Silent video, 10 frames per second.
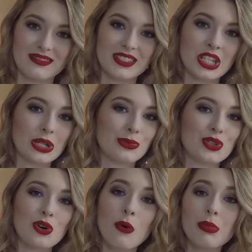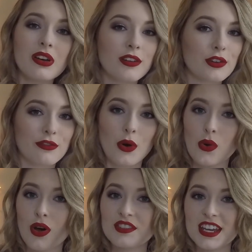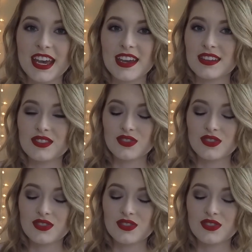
You know, don't be on your phone all day.